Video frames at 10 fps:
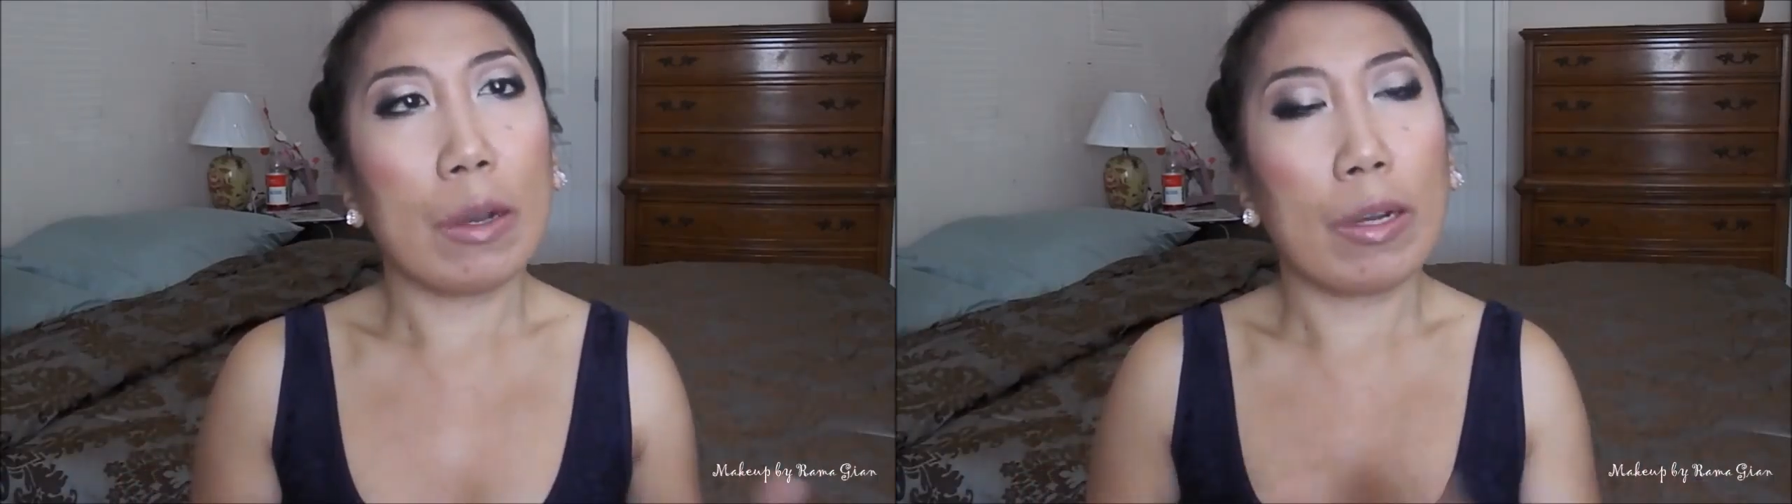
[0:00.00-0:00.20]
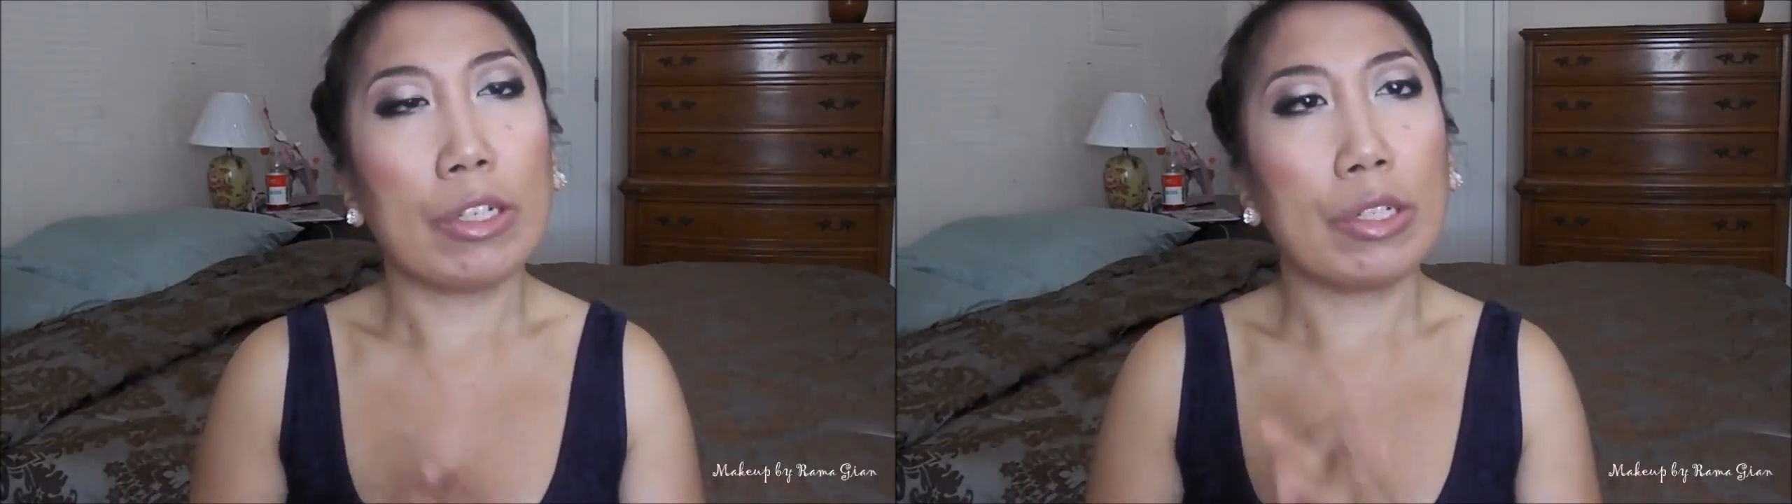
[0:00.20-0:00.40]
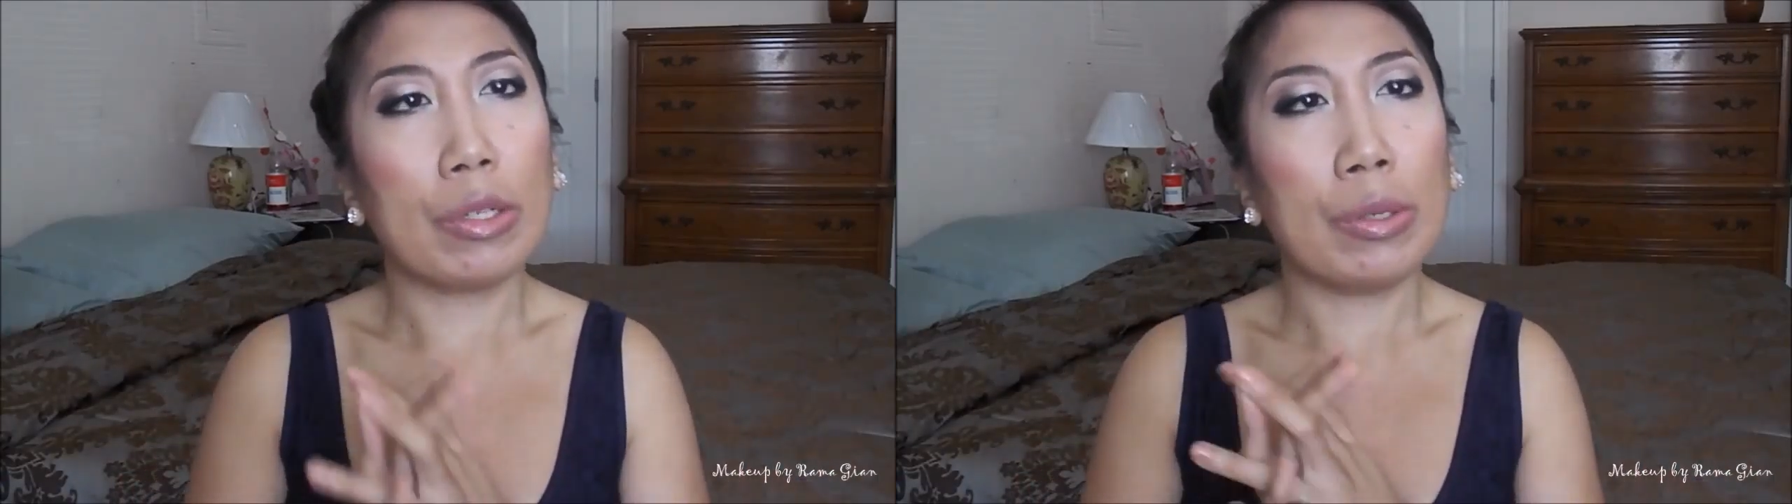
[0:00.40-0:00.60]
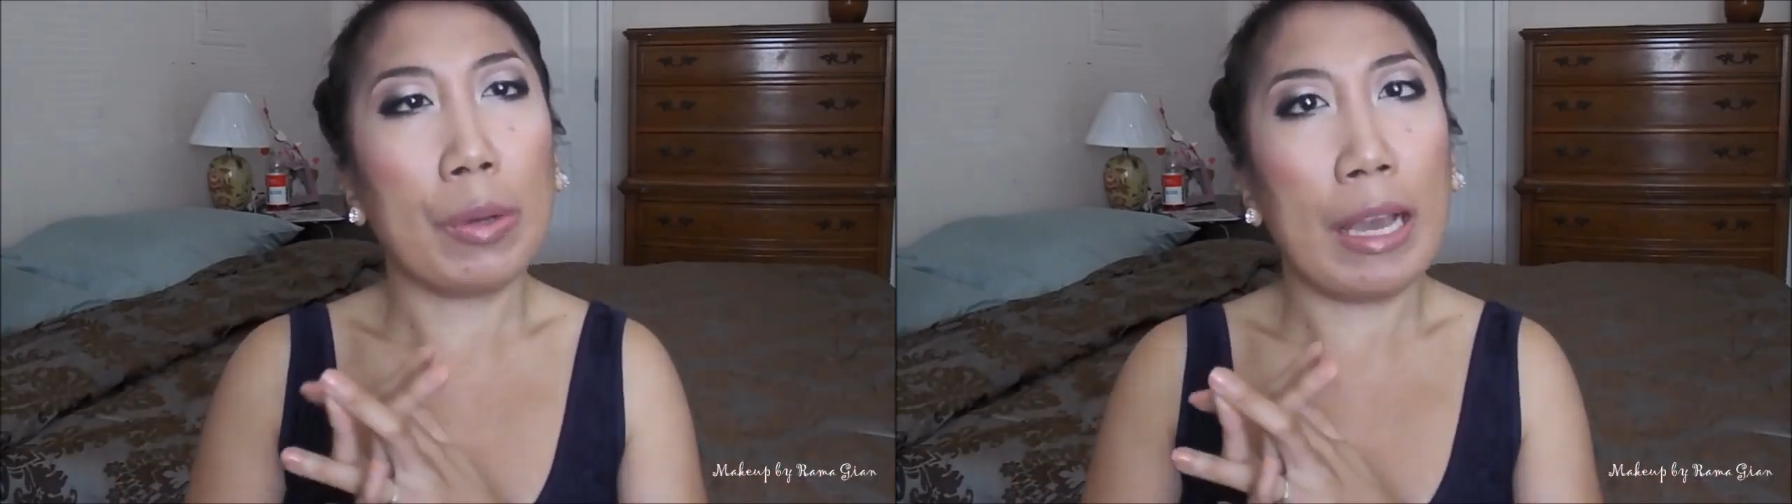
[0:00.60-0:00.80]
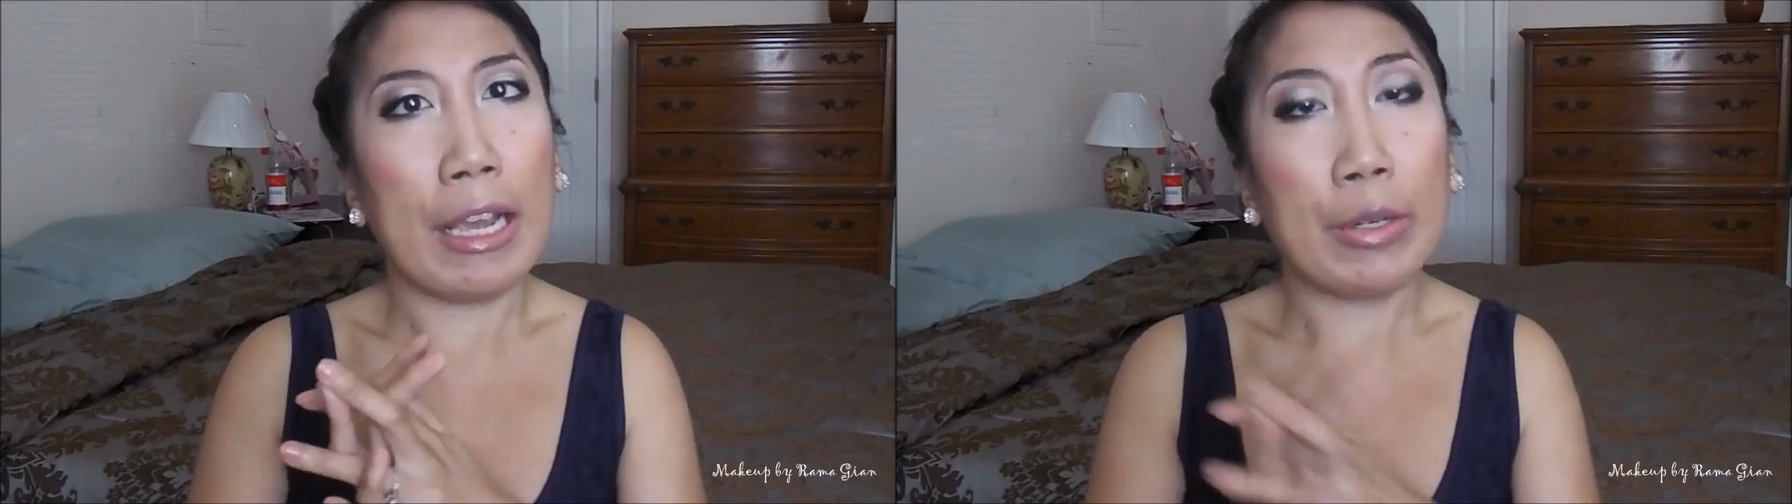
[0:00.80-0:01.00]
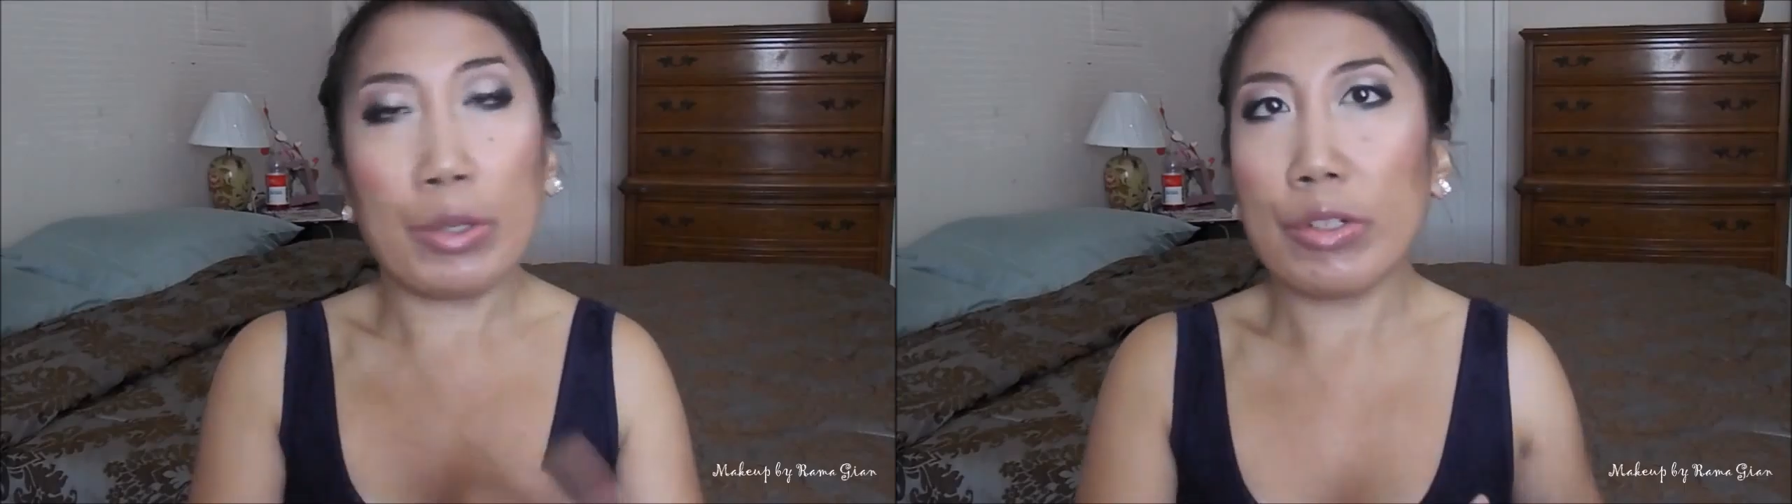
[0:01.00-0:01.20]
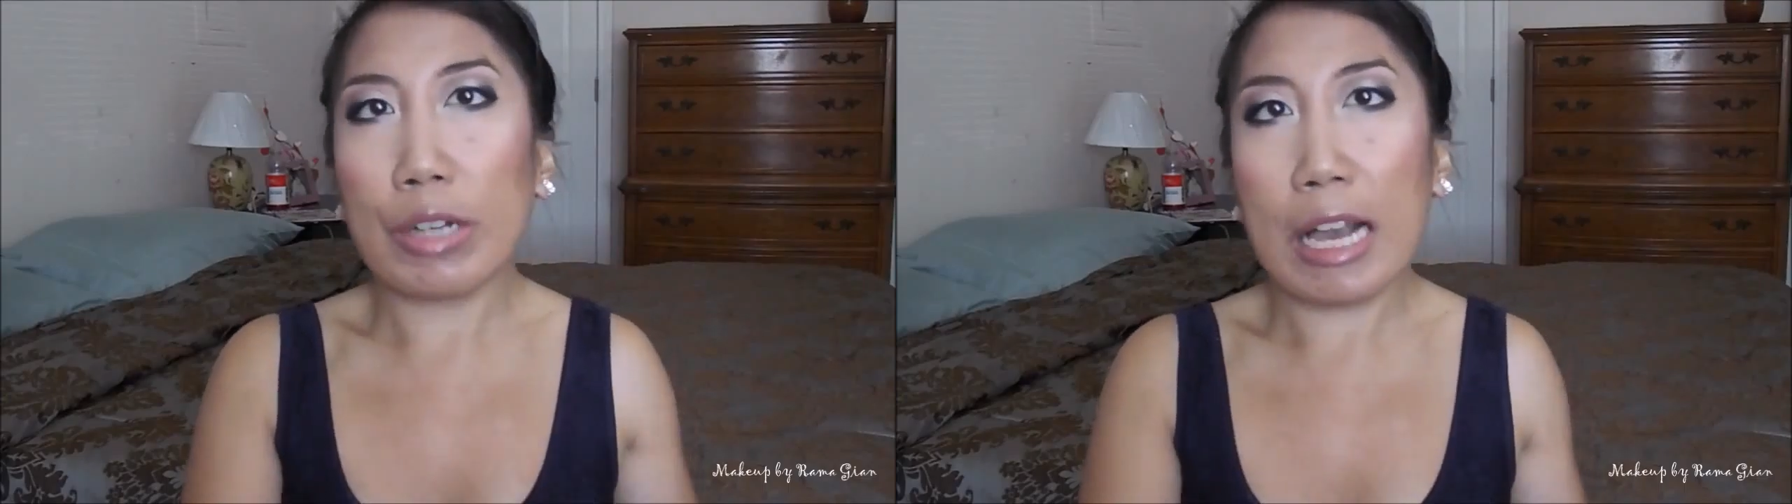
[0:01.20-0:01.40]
wanted to do a neutral